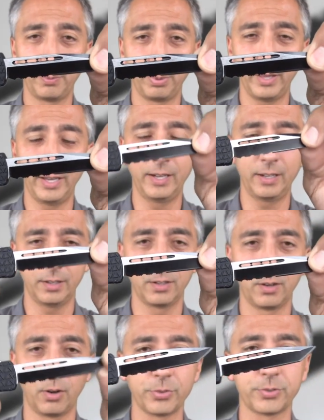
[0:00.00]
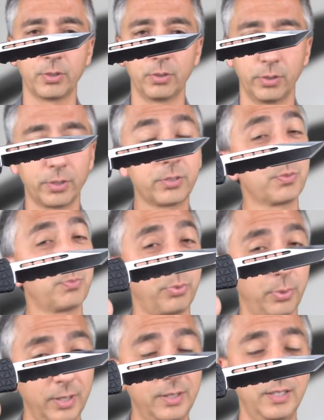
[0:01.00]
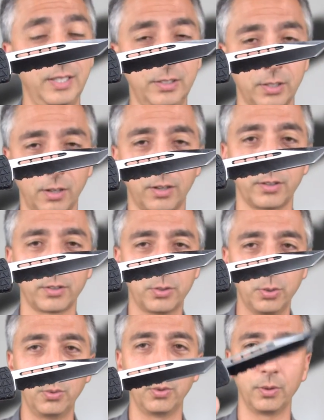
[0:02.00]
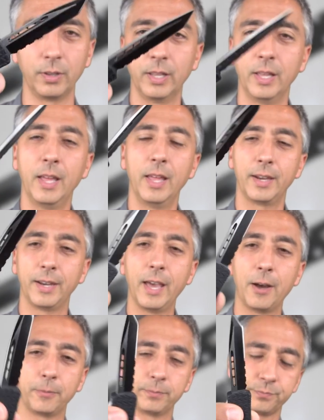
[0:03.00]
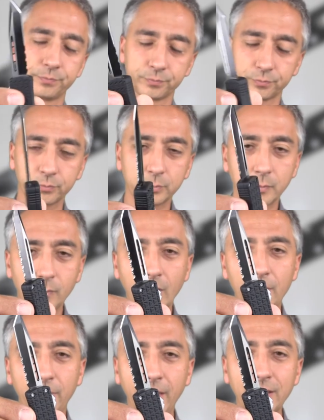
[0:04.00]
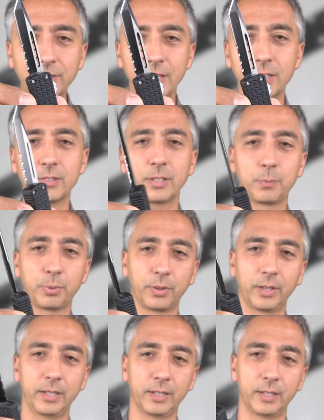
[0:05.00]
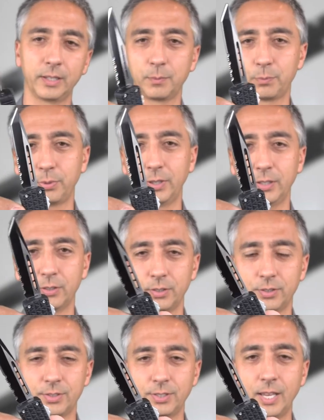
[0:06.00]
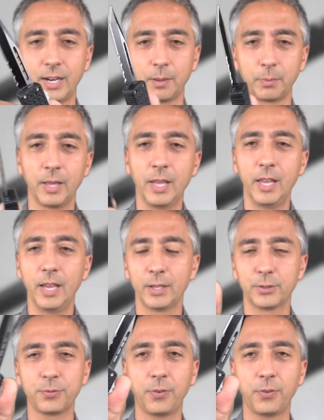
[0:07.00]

the blade, and it also looks pretty darn cool. Now, that's actually pretty good setup. As